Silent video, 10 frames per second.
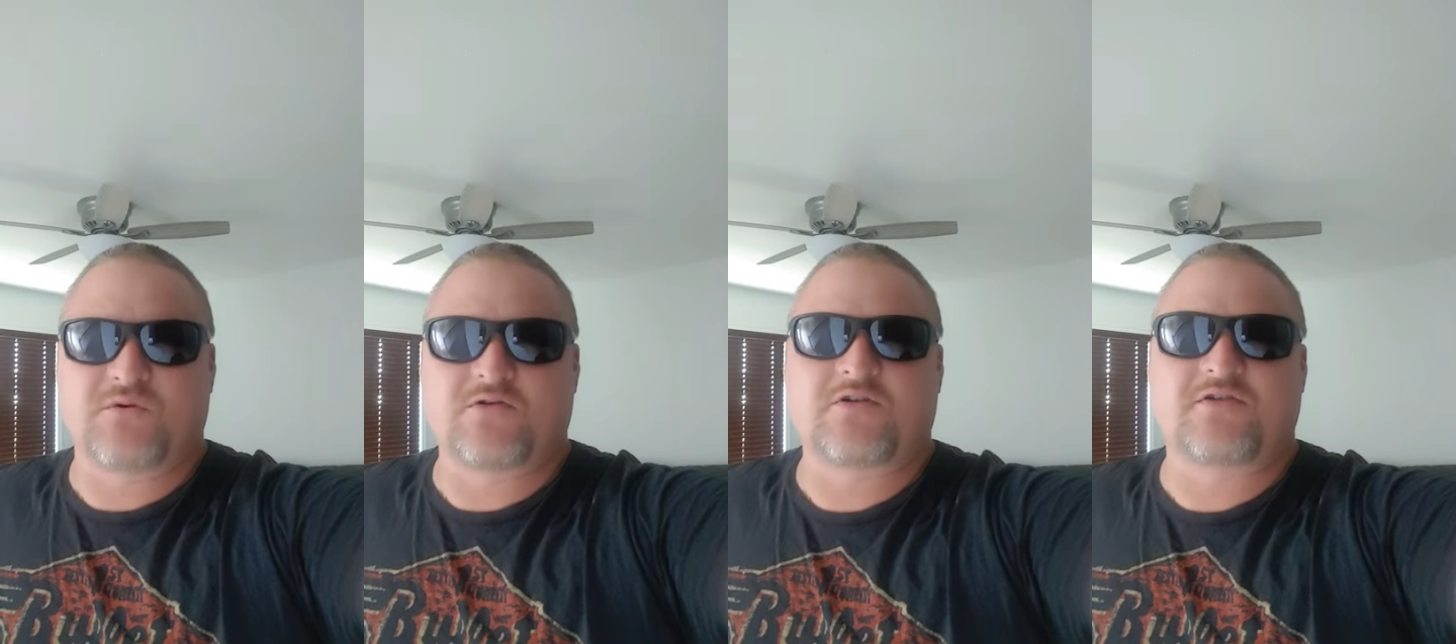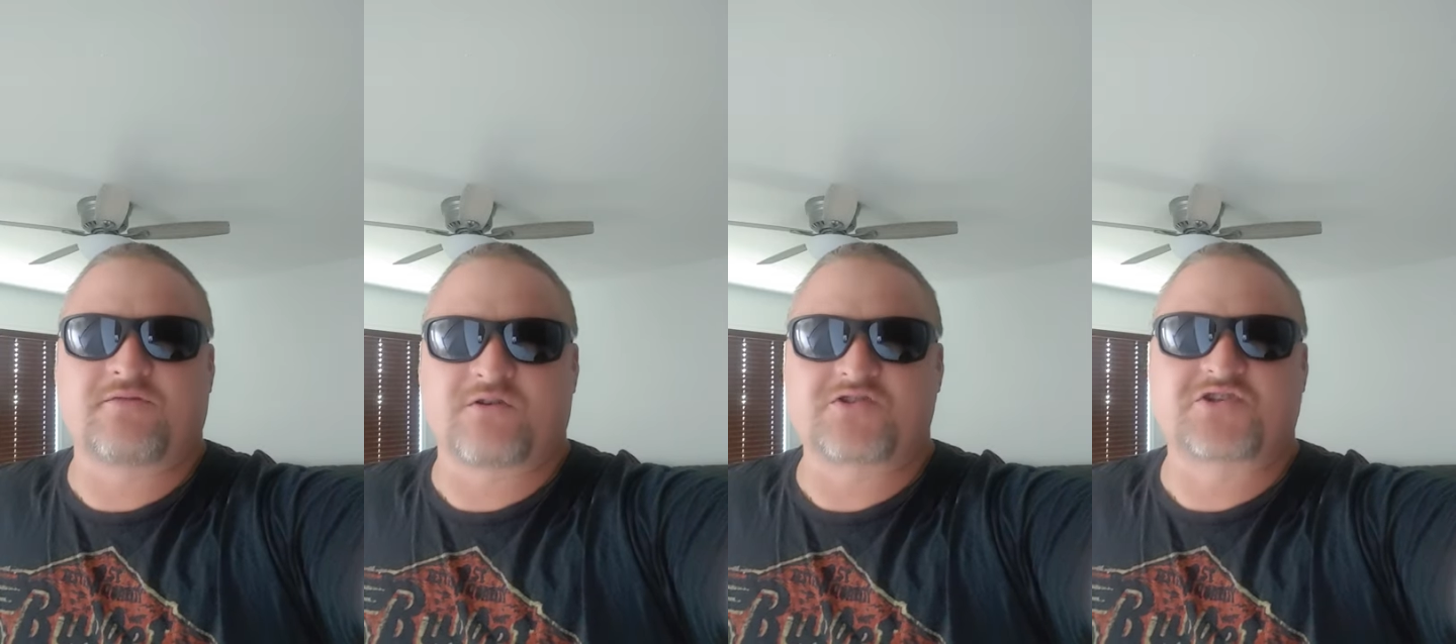border the
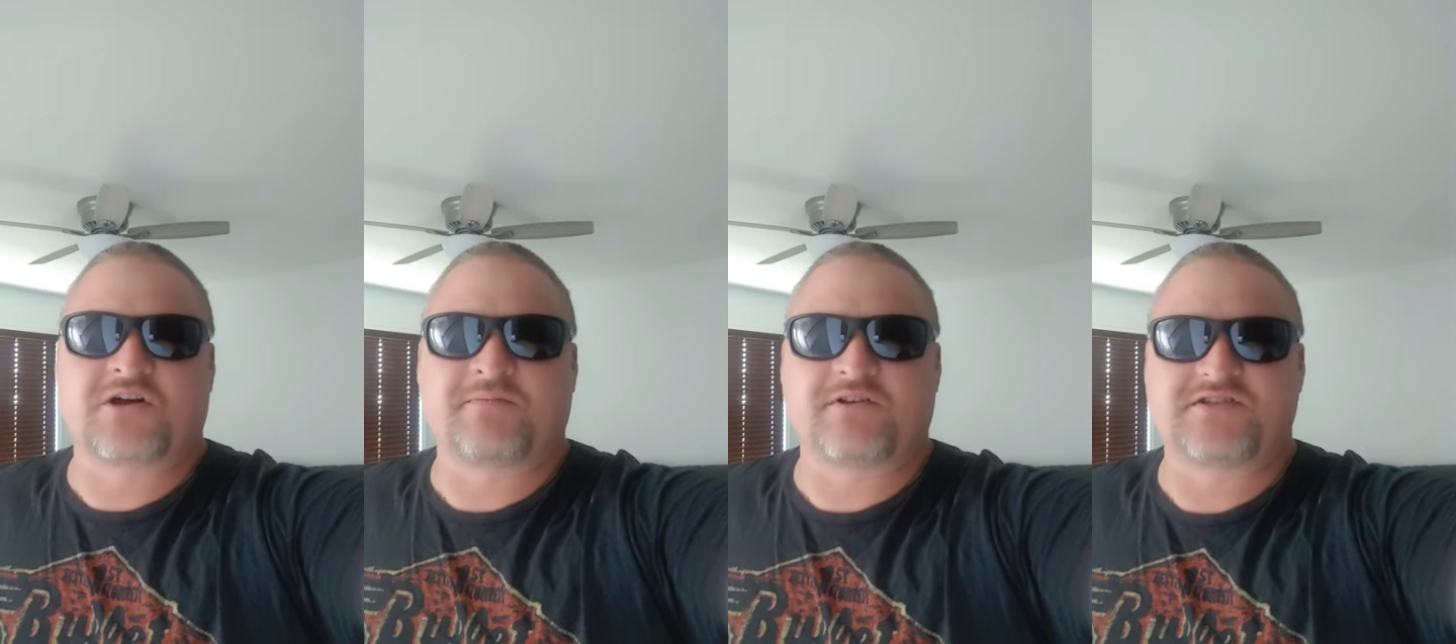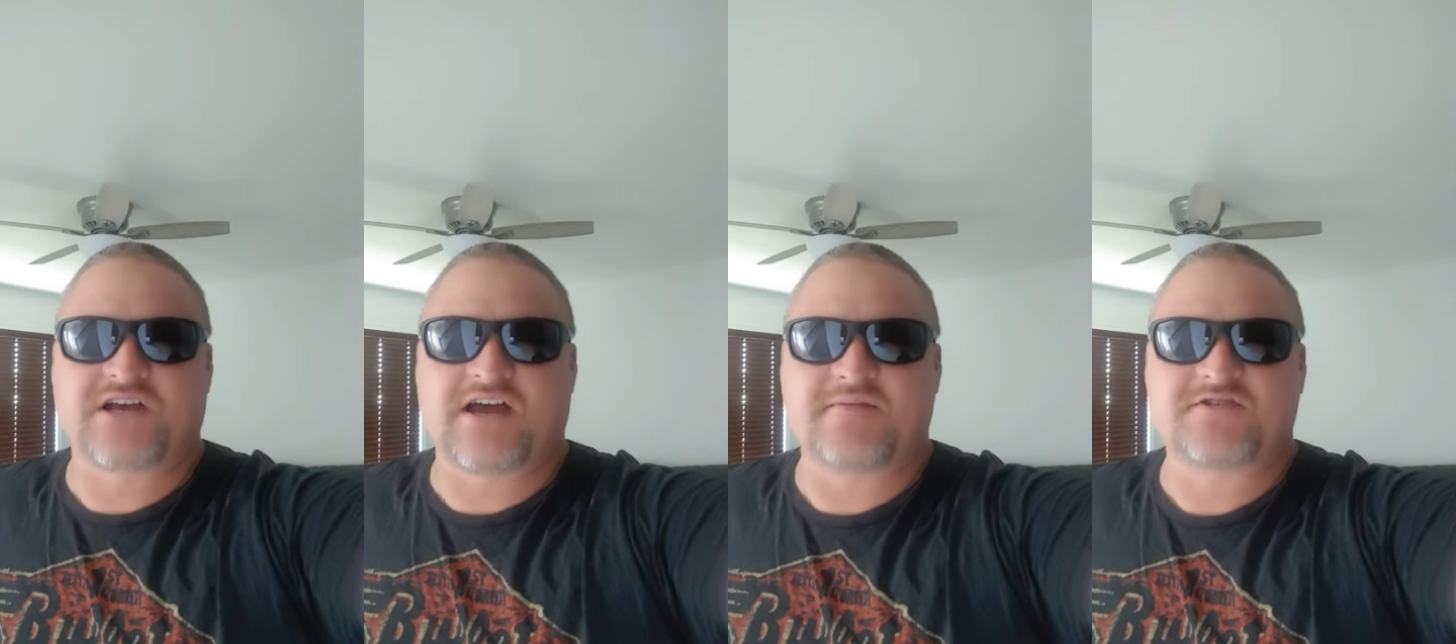first couple of
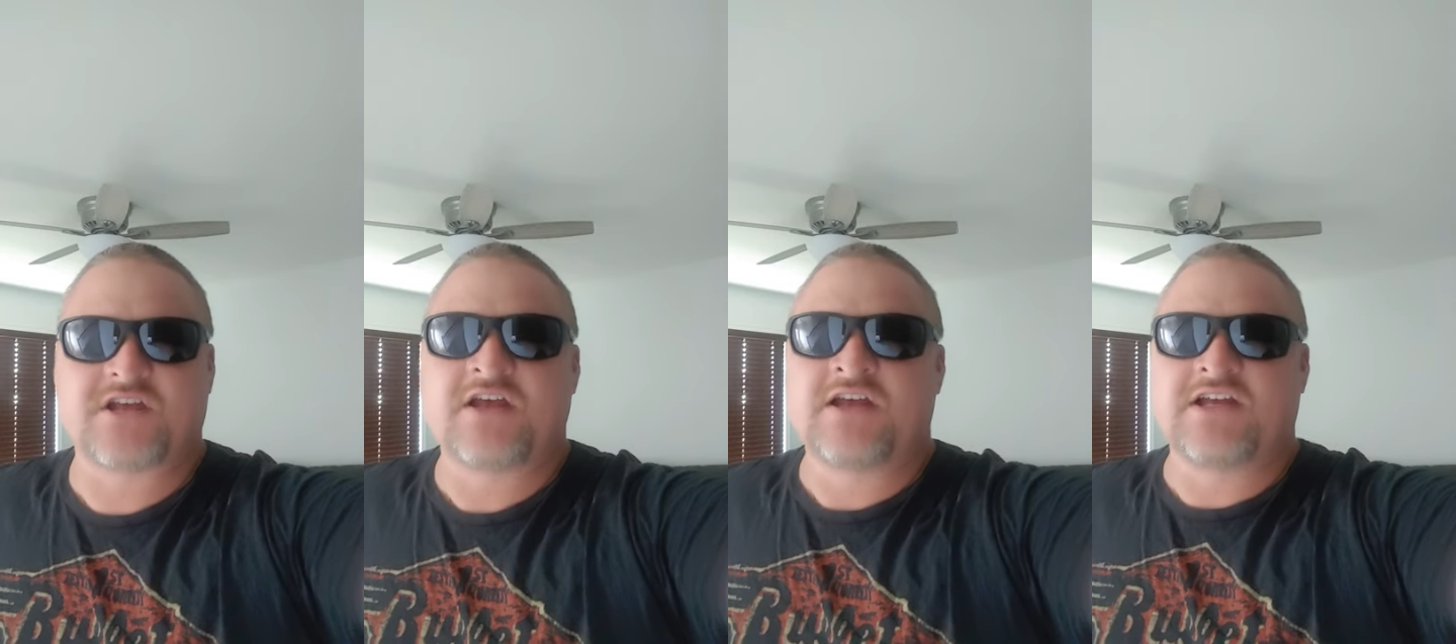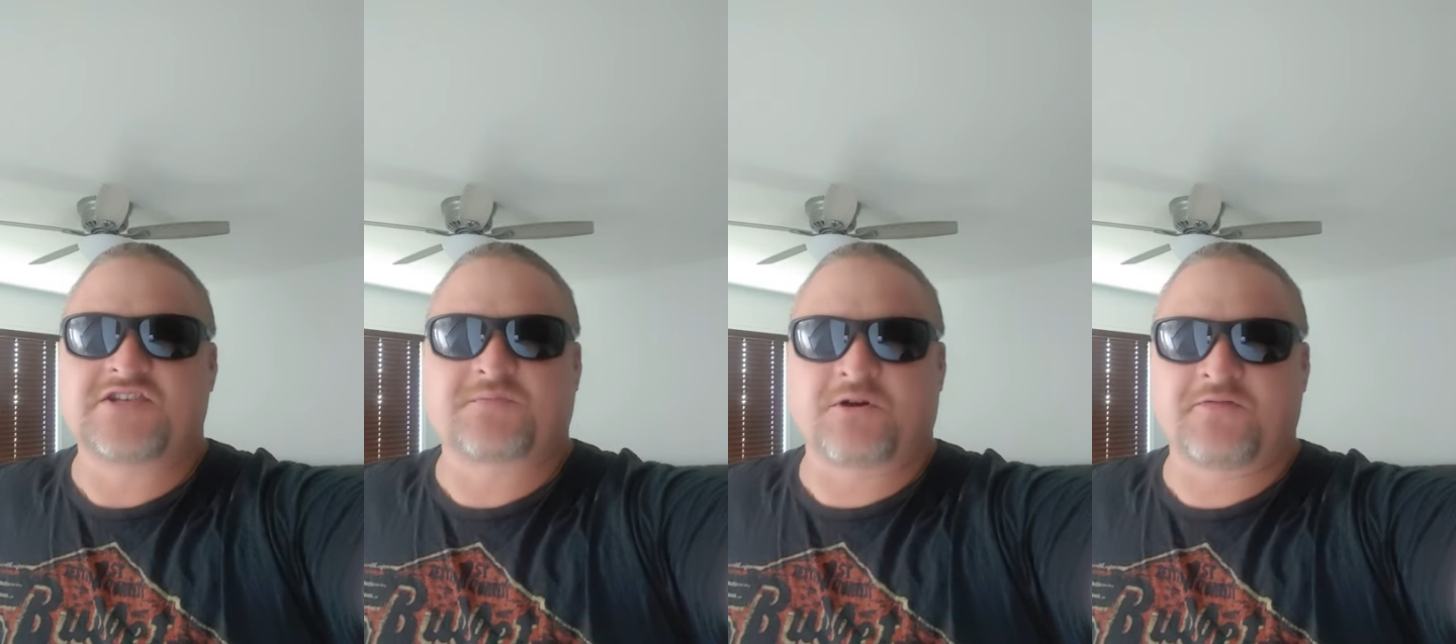times.
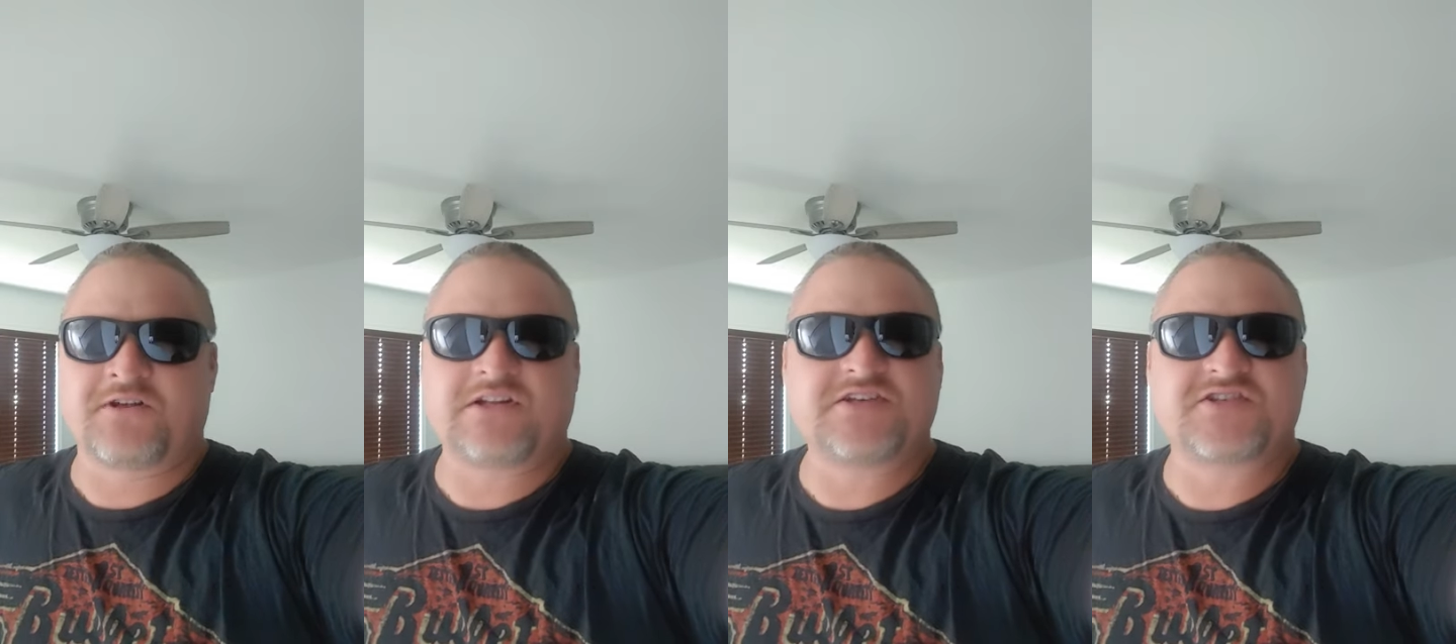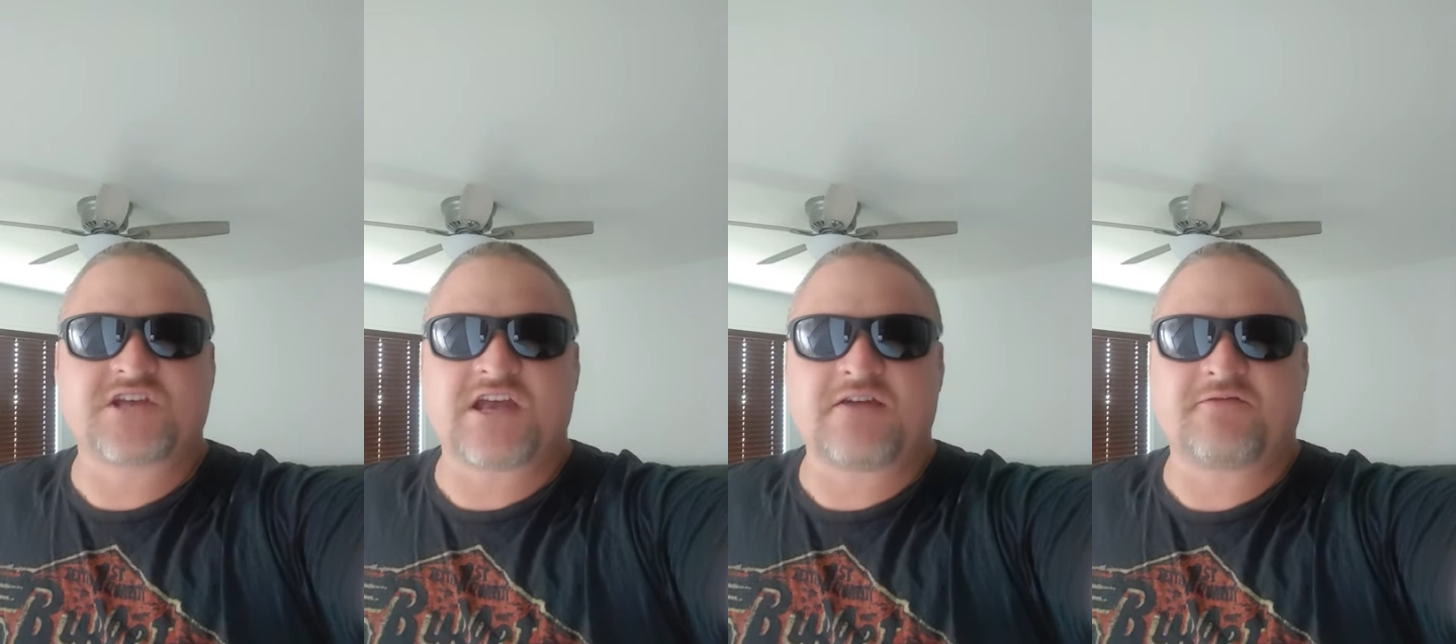It's perfectly
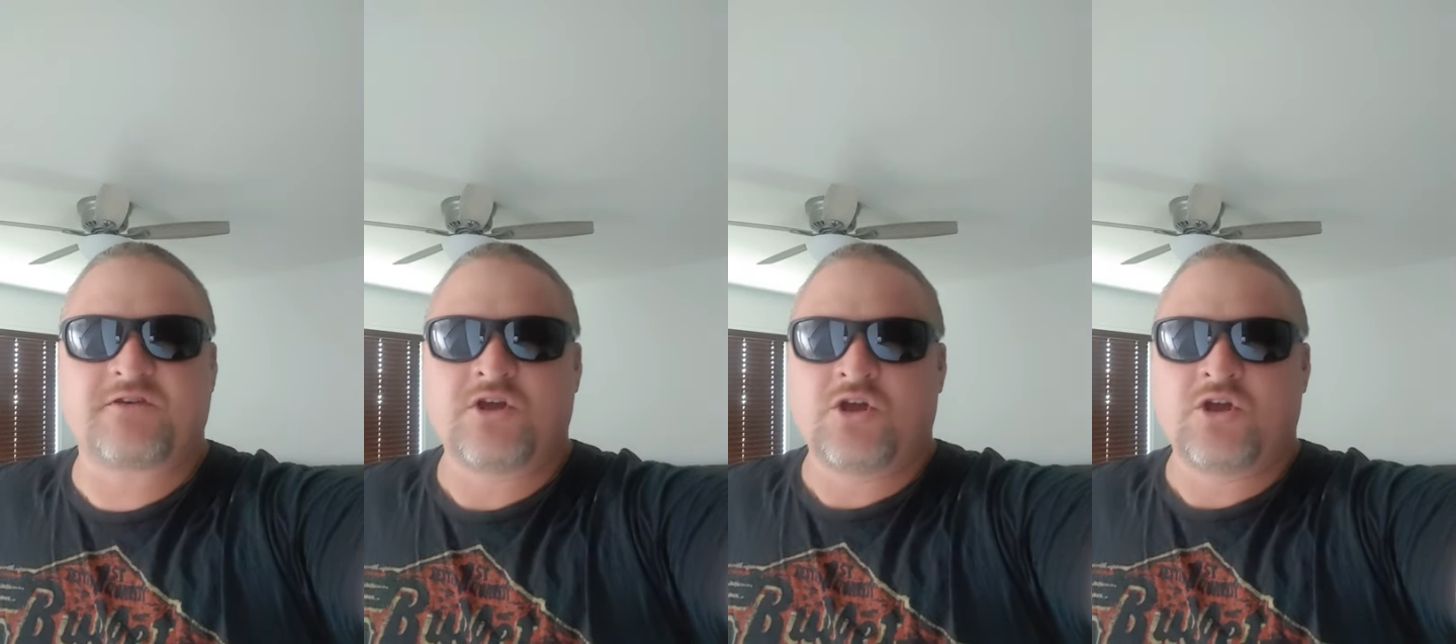safe.